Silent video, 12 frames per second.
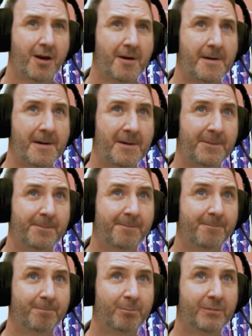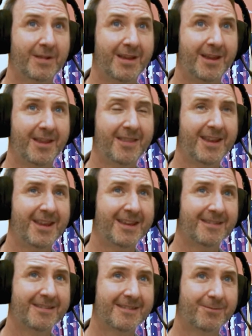Um, and then I
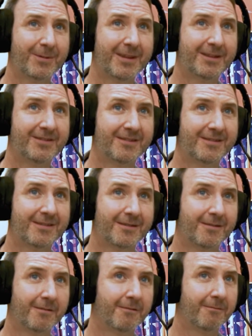guess it's really just uh,